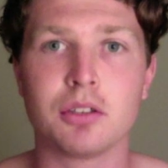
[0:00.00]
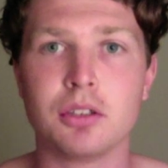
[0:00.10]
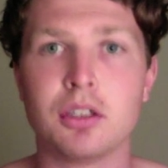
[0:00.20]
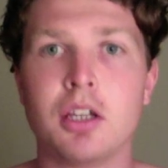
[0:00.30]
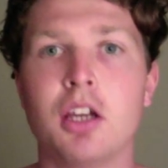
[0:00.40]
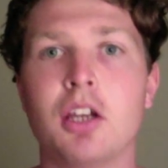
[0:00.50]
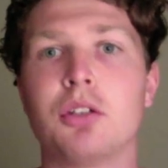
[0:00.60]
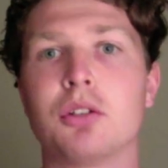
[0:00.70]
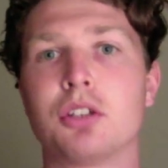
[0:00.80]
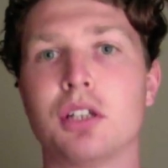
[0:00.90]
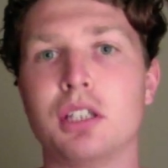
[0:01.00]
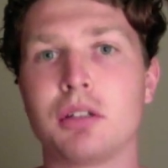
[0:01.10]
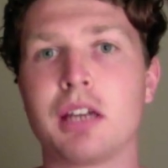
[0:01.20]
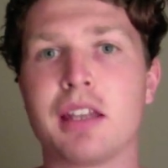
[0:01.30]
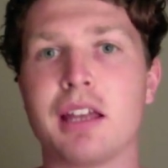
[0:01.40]
on your journey, you'll
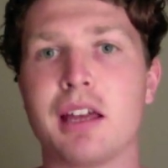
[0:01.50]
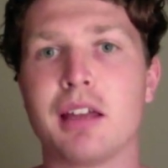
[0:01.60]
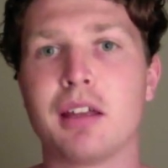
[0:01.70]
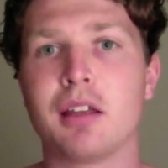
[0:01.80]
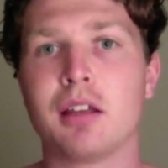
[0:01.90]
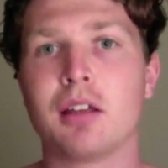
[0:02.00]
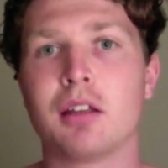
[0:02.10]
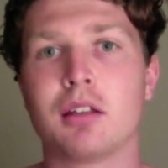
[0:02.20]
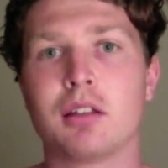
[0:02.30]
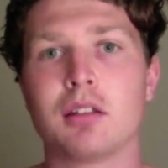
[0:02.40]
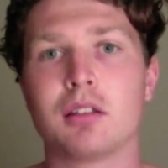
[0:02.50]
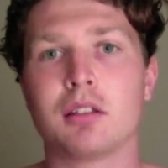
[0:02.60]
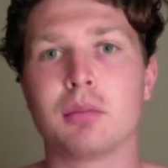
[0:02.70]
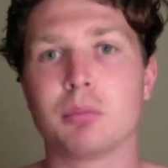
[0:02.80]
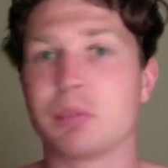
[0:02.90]
get there.
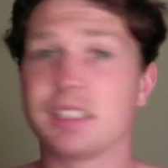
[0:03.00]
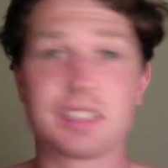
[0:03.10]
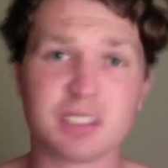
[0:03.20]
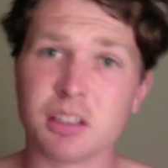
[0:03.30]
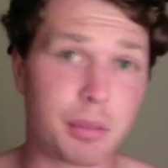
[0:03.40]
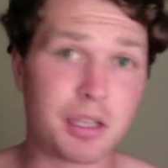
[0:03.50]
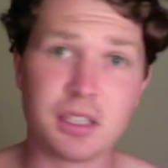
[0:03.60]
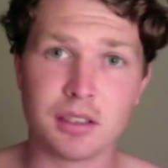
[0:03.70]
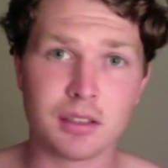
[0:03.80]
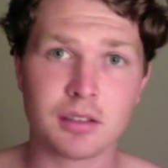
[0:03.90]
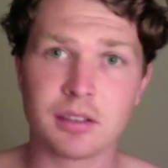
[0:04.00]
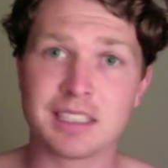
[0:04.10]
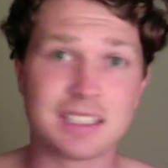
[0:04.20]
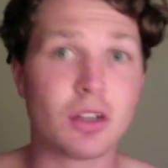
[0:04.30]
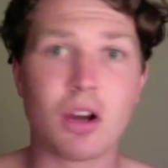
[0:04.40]
But this isn't opinion. This
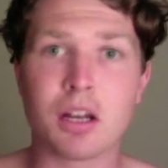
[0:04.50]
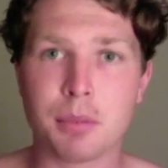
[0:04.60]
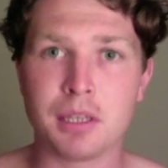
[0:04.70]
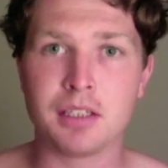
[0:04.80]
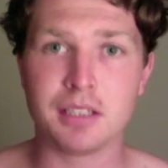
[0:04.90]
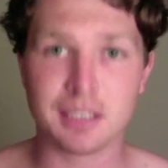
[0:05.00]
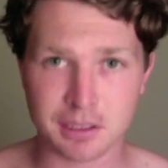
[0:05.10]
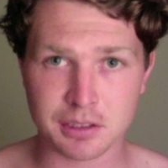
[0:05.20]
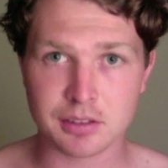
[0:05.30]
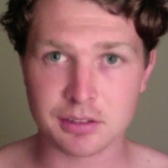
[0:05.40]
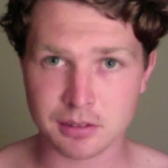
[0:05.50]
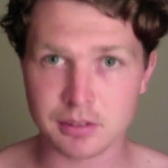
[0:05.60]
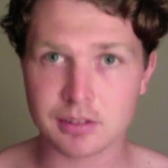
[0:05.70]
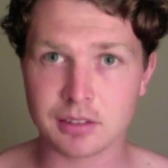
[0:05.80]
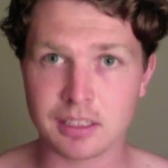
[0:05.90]
is not an opinion. This is
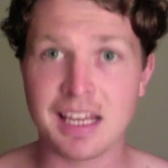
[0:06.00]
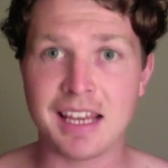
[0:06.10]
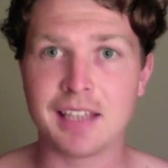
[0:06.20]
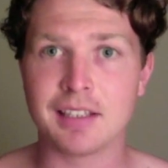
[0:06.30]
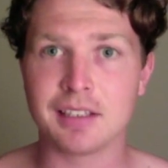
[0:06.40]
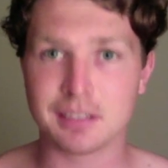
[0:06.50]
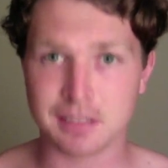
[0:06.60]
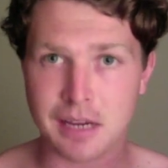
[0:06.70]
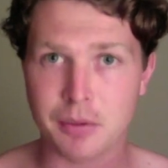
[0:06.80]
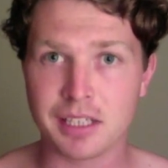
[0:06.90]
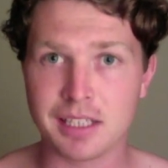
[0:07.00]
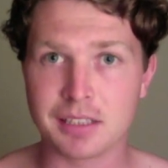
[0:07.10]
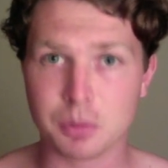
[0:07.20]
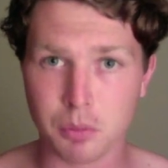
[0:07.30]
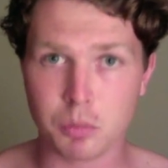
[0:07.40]
it. This is how it is.
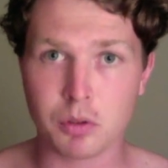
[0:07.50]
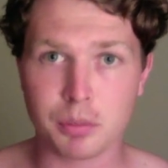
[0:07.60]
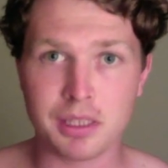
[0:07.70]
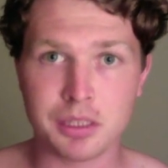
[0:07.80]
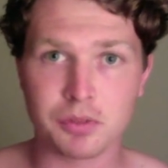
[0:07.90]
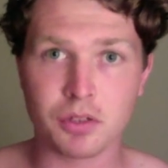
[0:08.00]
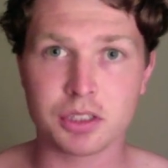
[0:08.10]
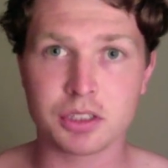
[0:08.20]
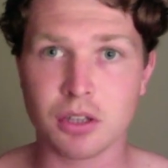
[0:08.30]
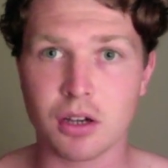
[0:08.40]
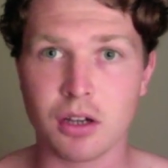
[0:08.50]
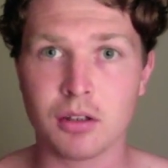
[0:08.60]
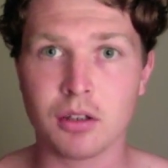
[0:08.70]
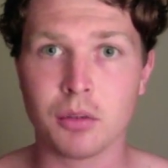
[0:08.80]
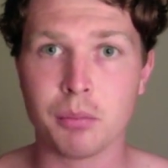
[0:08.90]
We want world peace. We've got to start
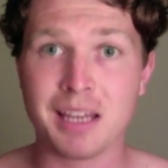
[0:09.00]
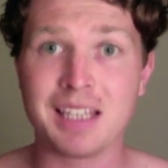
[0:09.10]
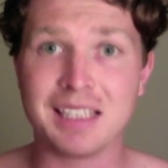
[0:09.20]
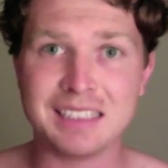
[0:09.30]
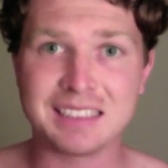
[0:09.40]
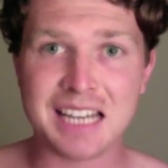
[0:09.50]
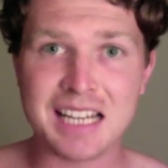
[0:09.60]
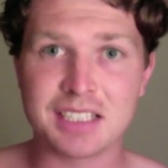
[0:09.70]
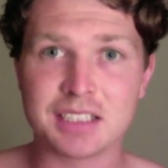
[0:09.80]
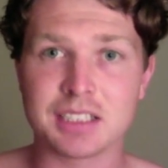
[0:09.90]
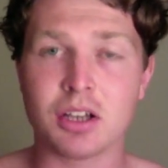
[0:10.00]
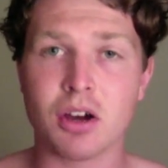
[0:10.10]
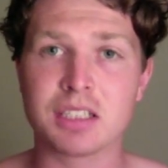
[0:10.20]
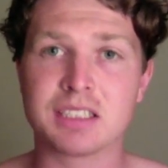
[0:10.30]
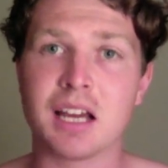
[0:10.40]
making these changes. As hard
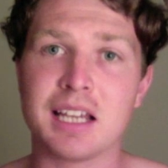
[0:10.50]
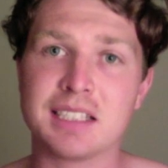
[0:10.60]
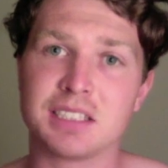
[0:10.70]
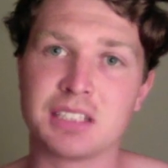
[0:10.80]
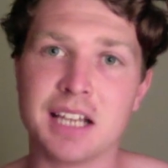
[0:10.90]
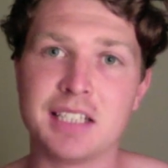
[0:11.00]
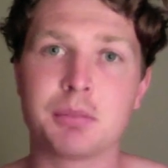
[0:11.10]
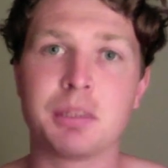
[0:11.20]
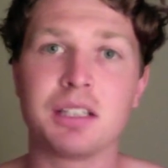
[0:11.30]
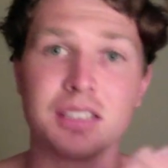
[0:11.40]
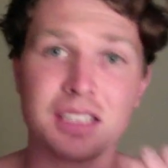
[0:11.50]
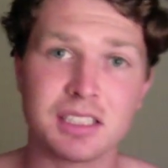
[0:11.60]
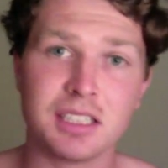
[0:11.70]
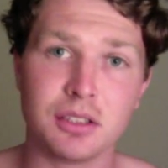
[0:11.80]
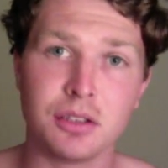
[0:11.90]
as diet is to change, it's been
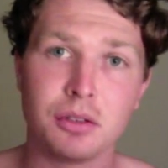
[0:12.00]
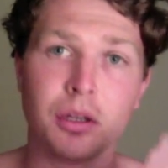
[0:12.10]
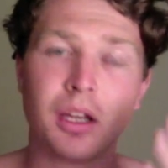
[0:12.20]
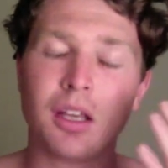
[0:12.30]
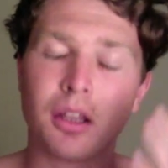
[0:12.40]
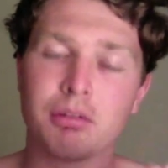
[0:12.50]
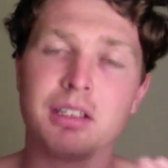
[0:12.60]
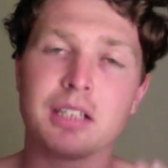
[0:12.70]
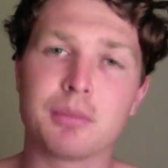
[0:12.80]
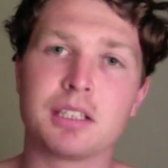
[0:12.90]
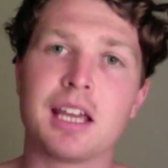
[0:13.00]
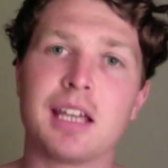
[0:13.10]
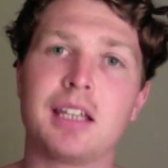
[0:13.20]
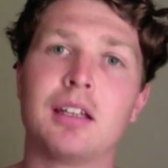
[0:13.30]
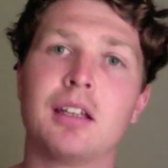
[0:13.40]
conditioned into you three times a day